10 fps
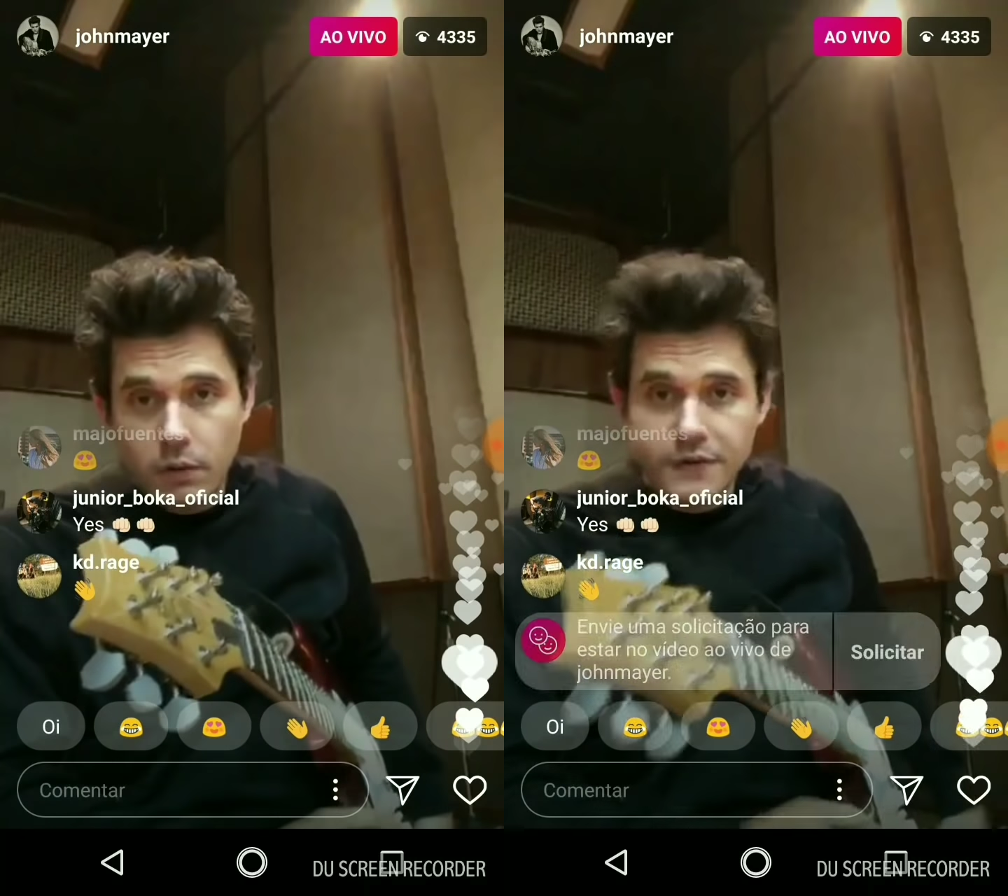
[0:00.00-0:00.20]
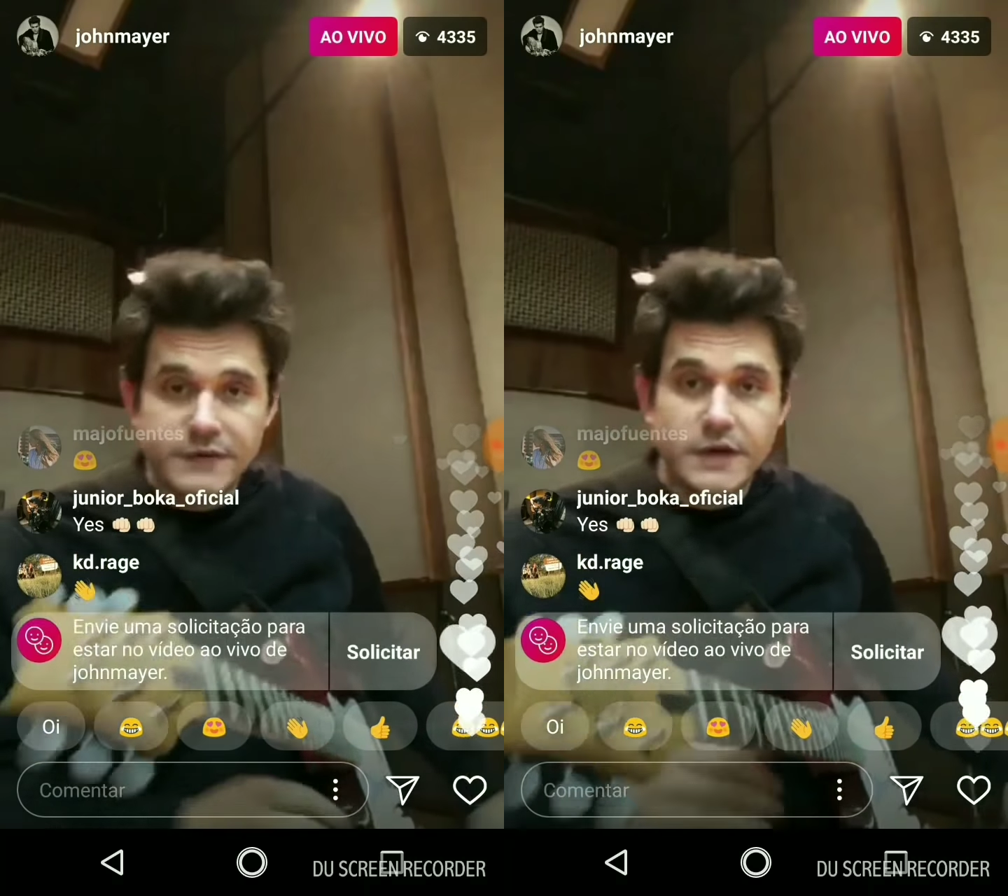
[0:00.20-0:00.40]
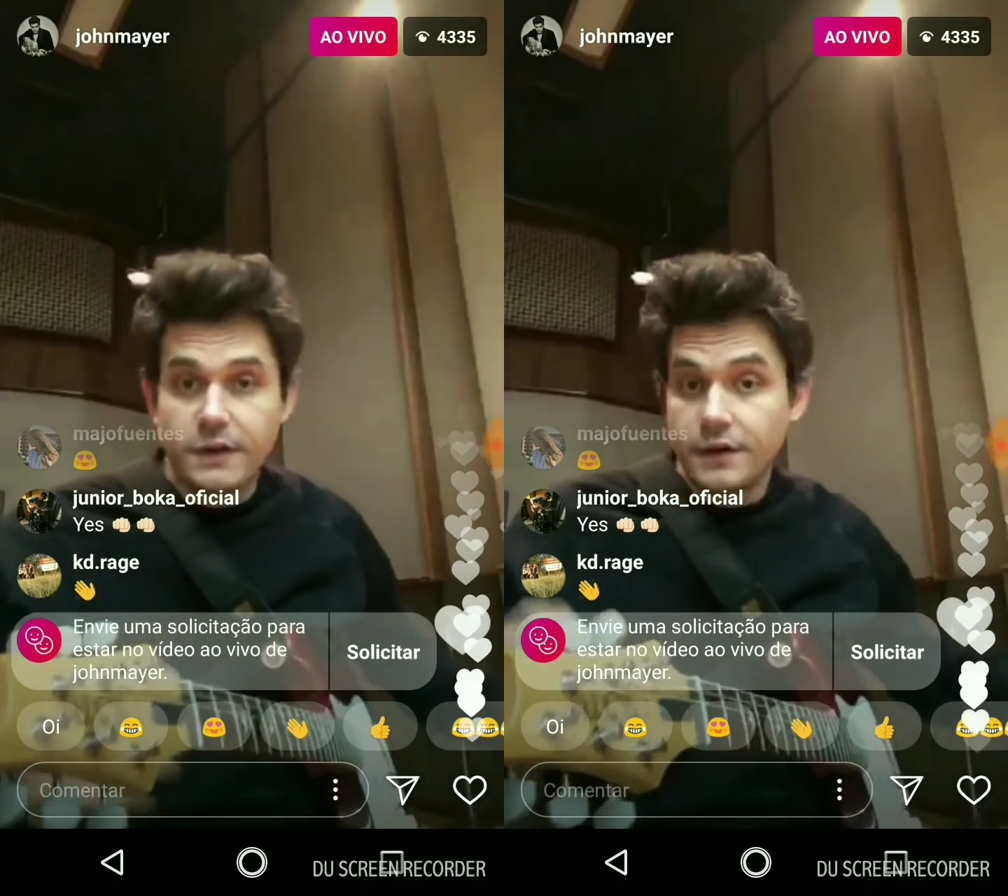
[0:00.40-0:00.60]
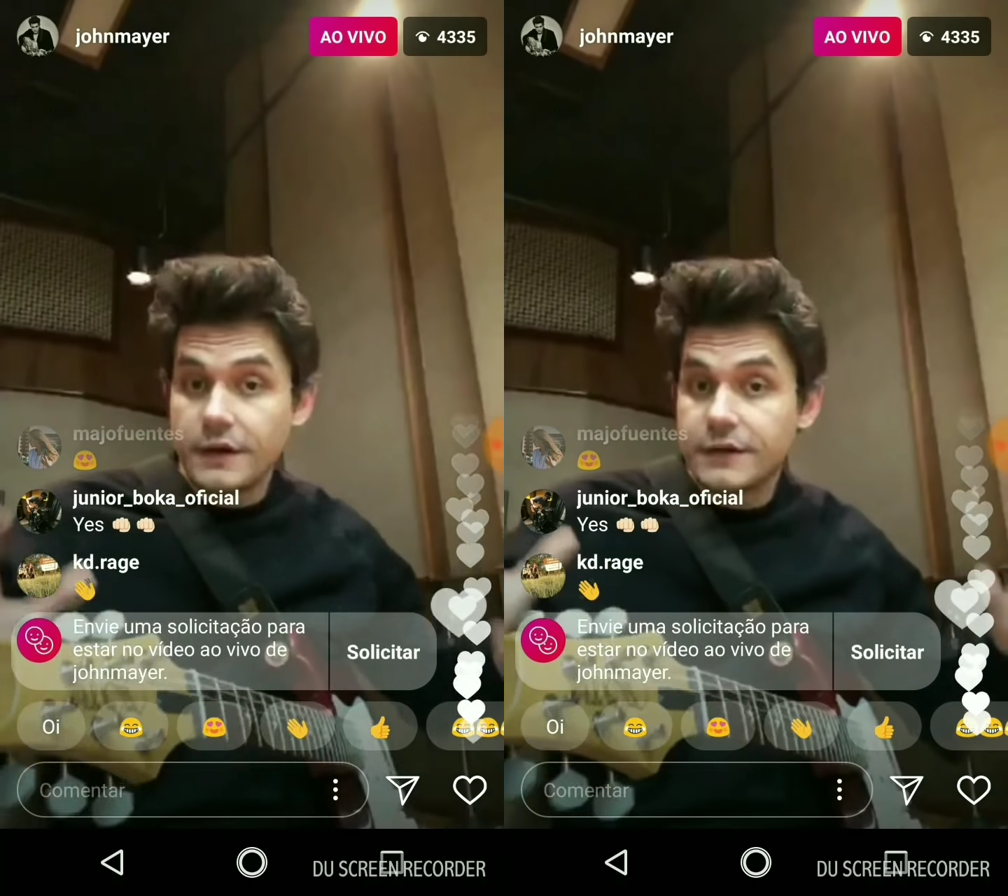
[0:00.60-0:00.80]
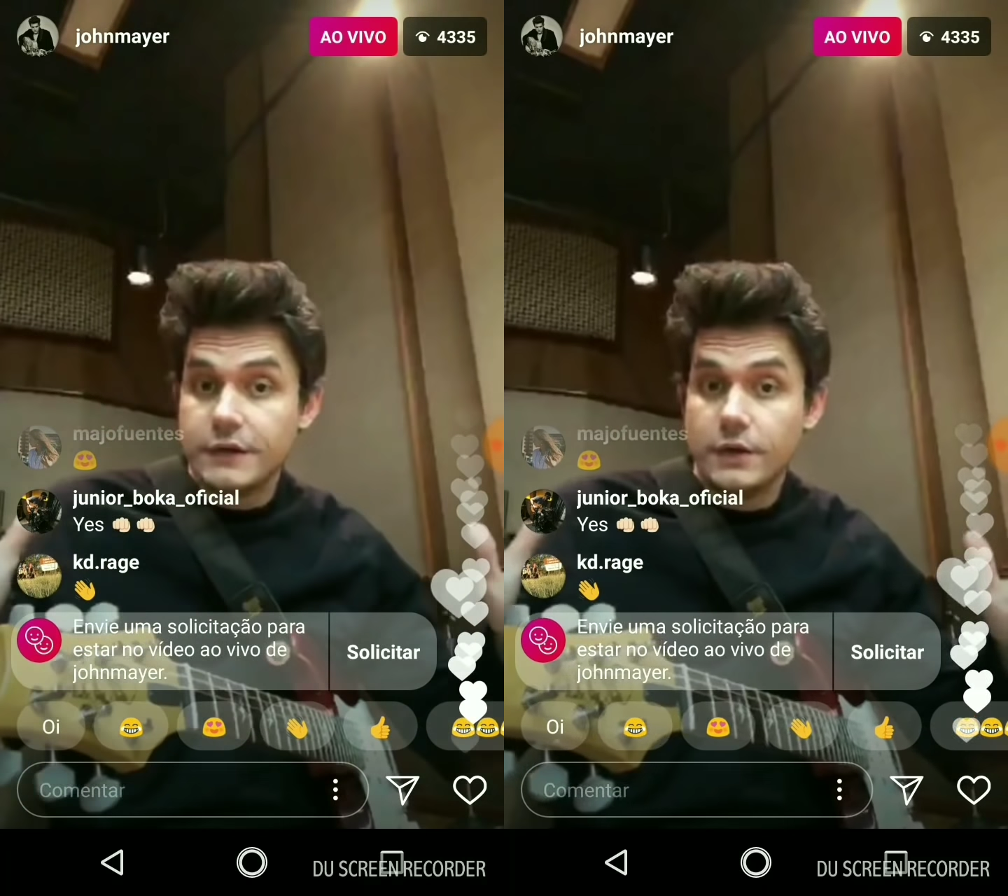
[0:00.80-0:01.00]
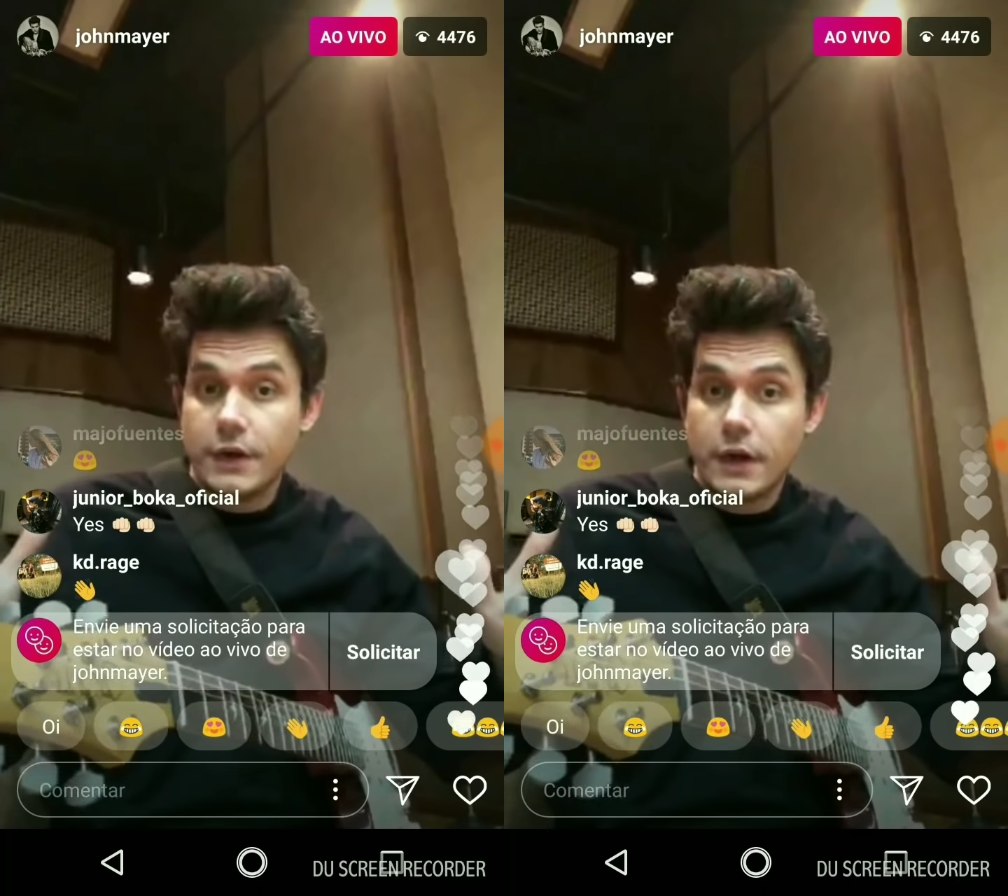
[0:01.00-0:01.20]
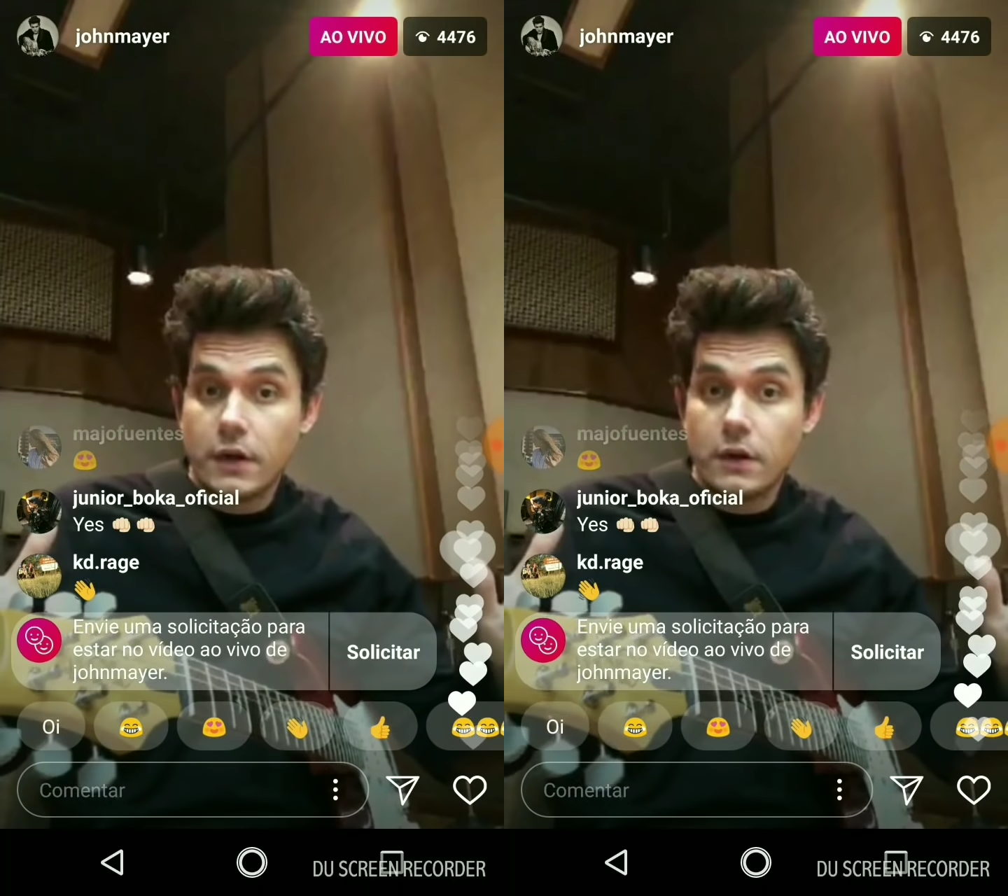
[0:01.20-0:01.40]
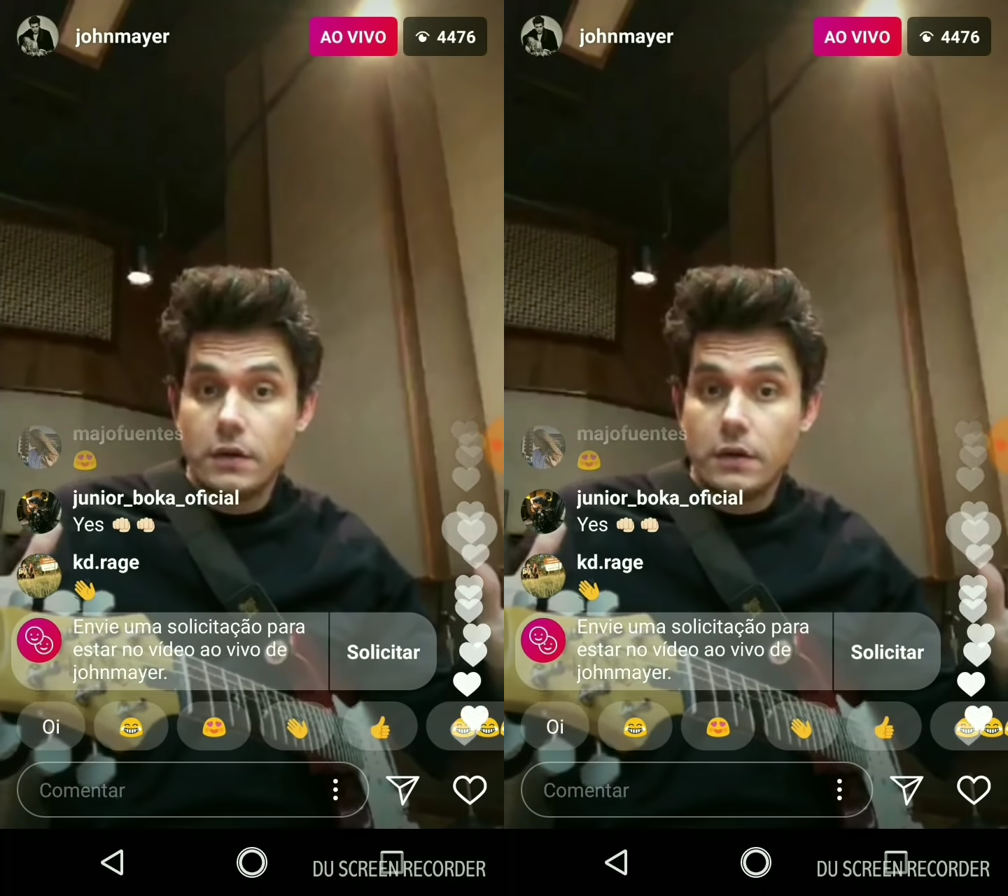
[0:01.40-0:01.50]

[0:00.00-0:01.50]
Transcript: I wouldn't say the studio.